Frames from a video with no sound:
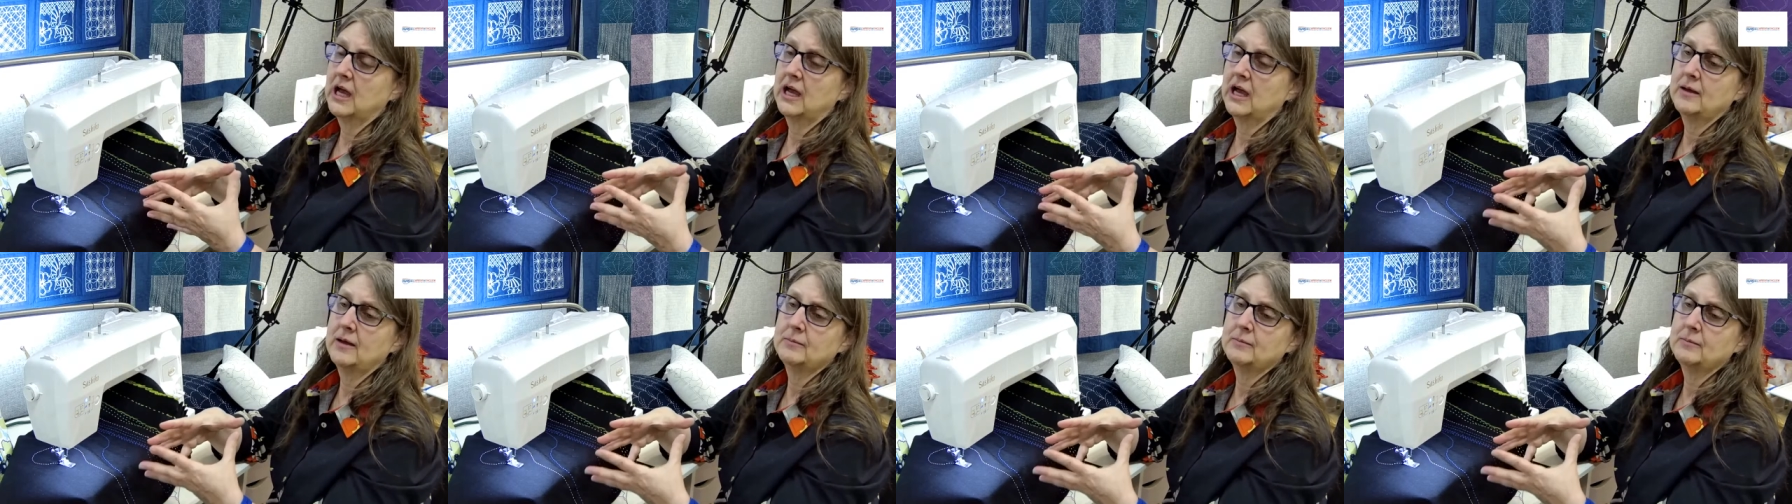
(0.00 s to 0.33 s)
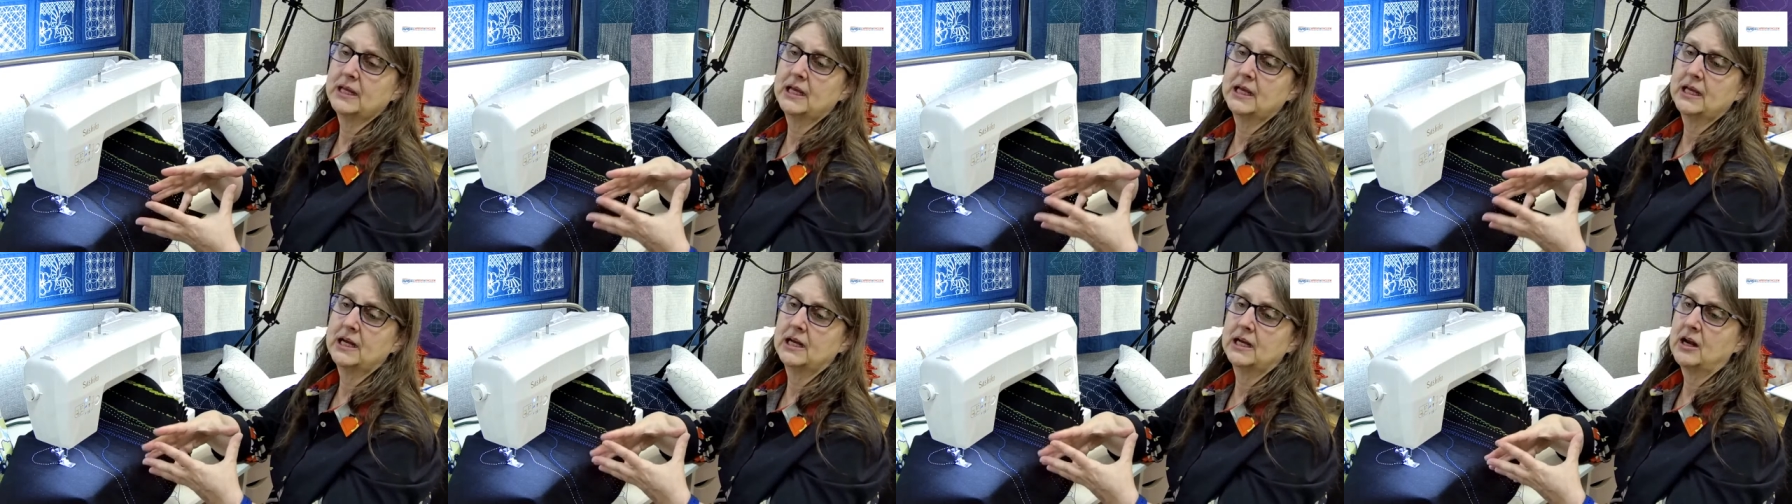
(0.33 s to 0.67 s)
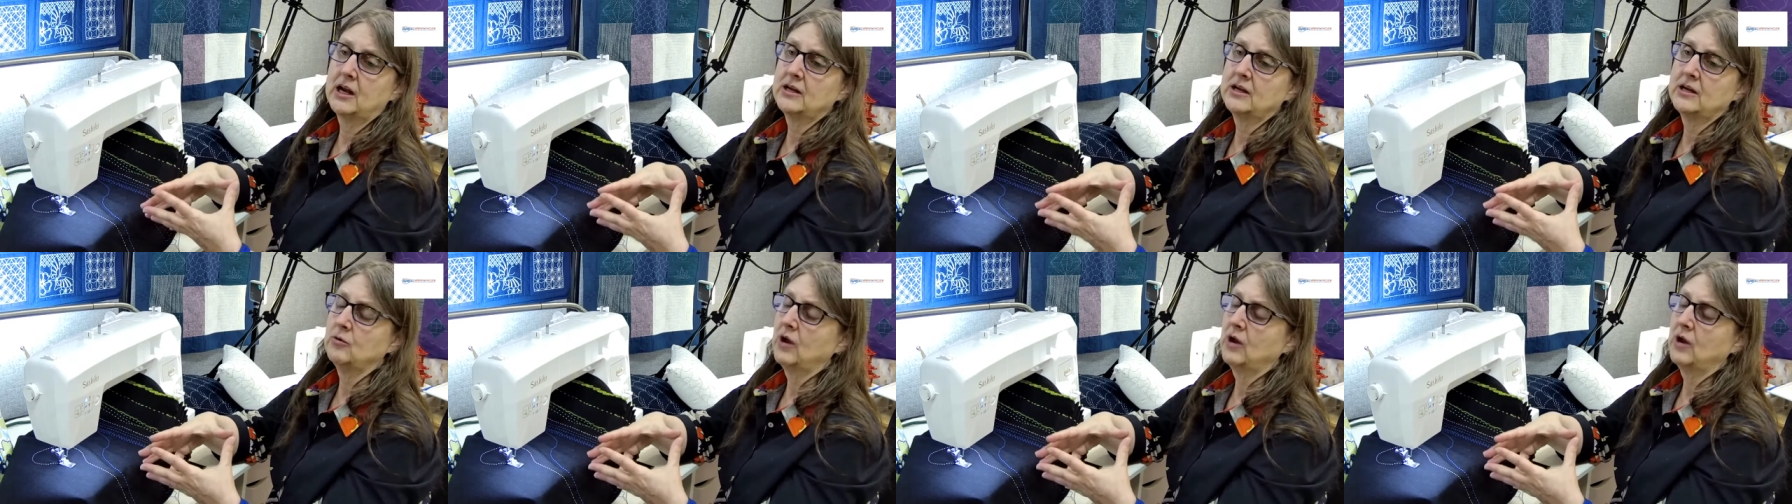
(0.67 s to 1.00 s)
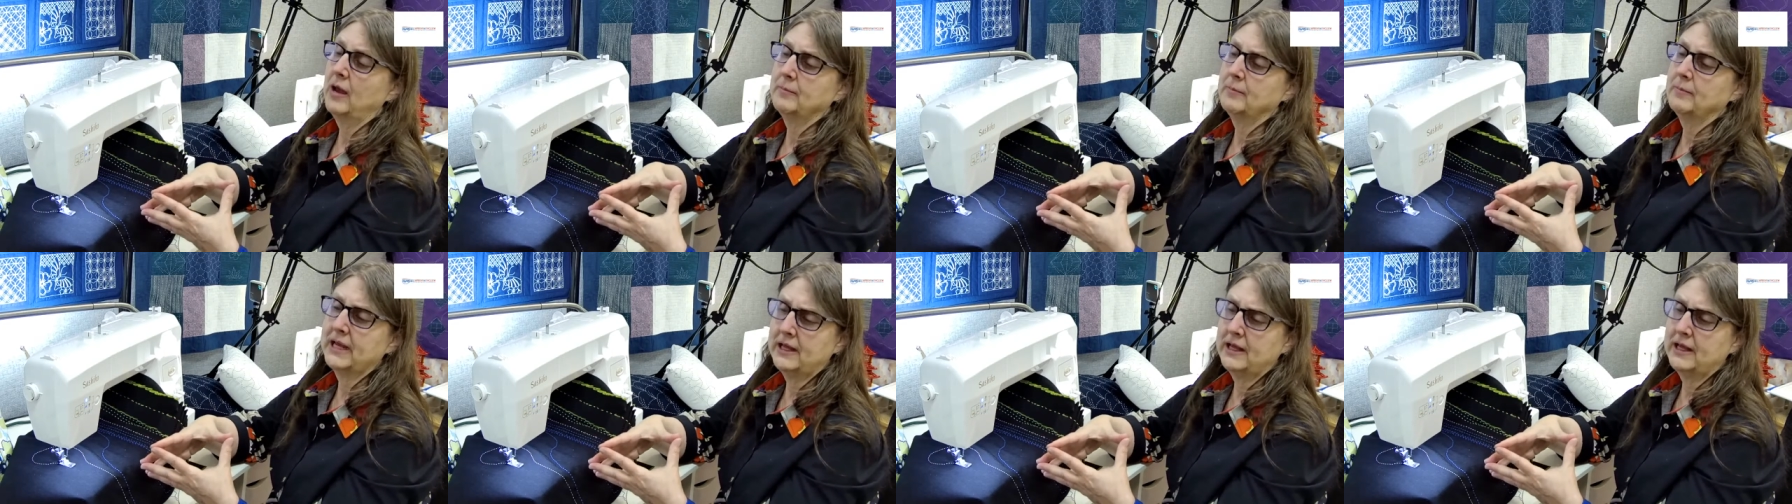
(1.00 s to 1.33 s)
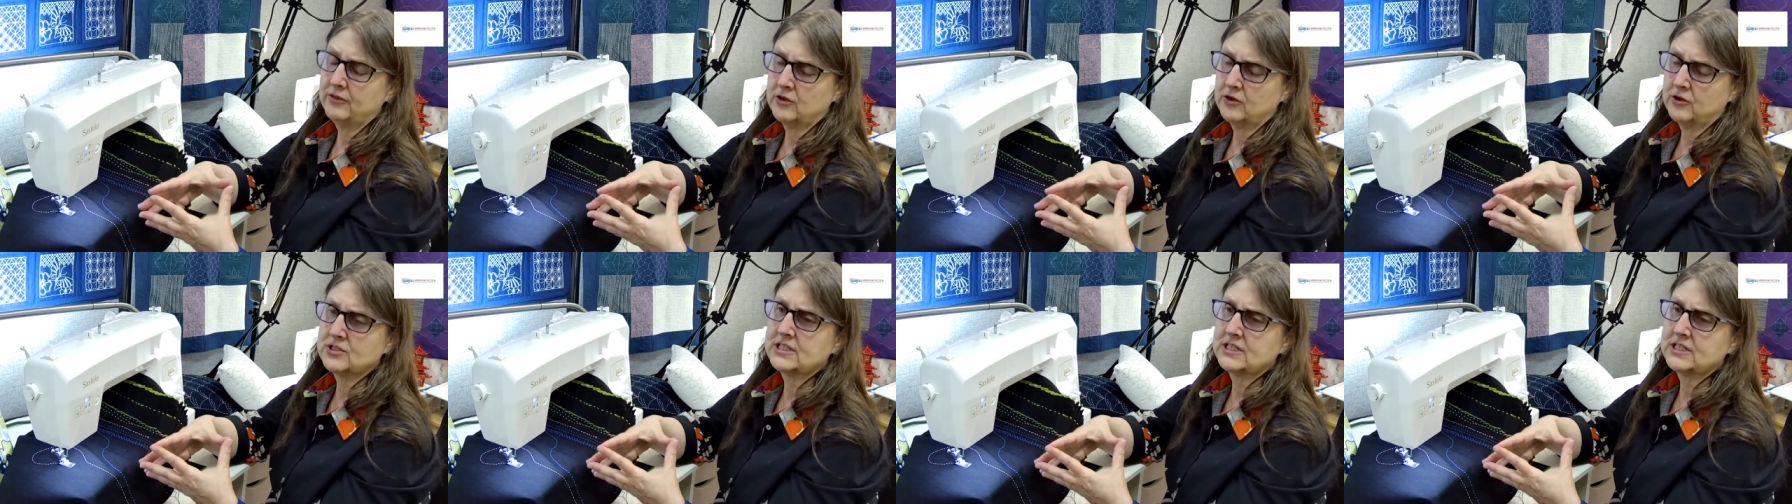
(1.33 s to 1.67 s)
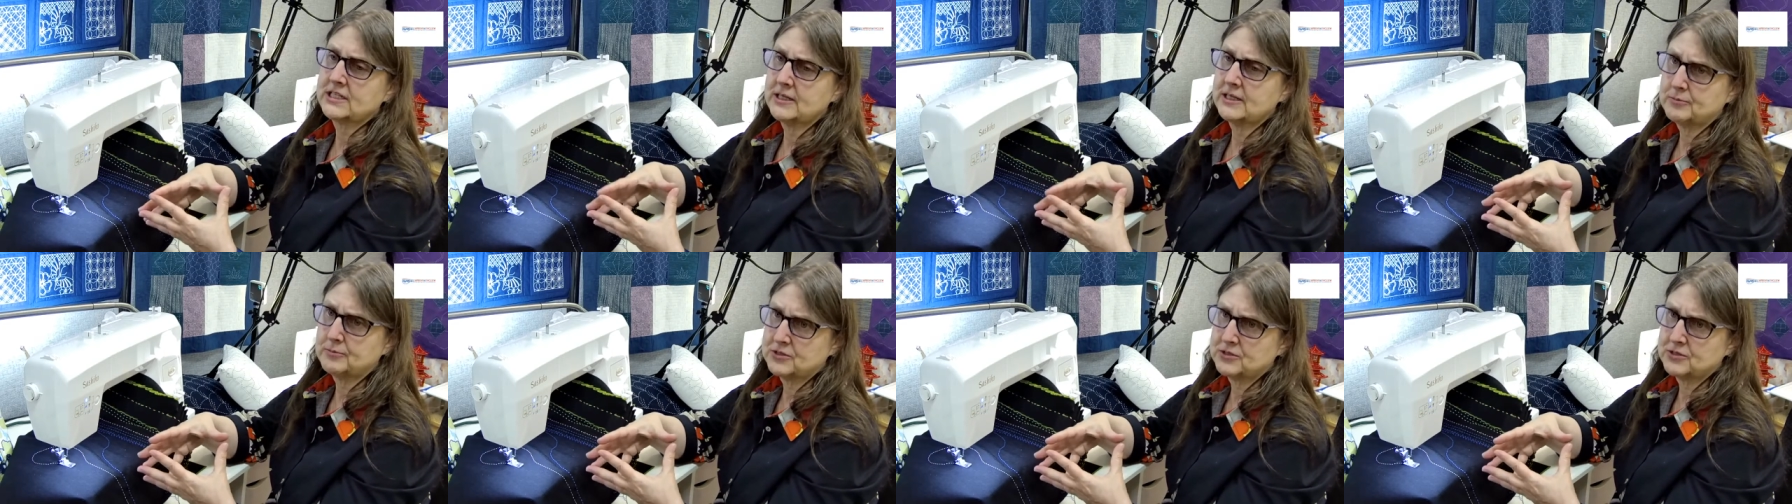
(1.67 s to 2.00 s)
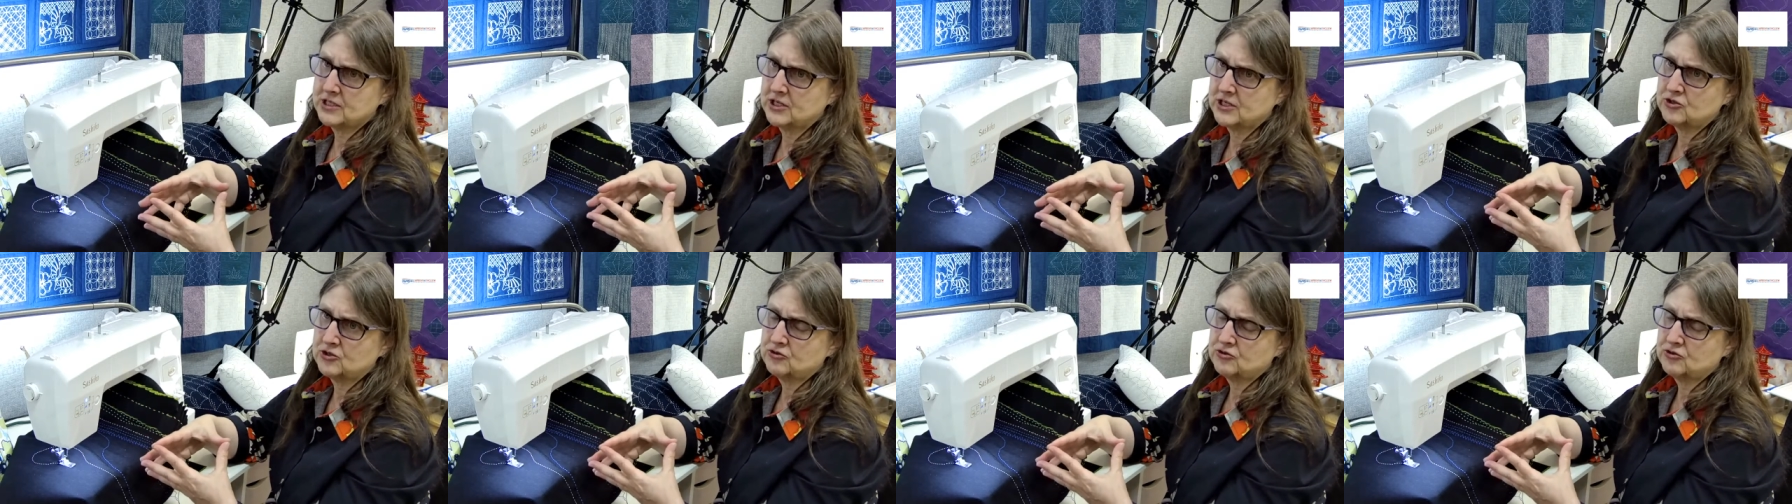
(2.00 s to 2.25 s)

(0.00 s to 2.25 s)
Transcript: I'm getting I'm, I'm getting those tips and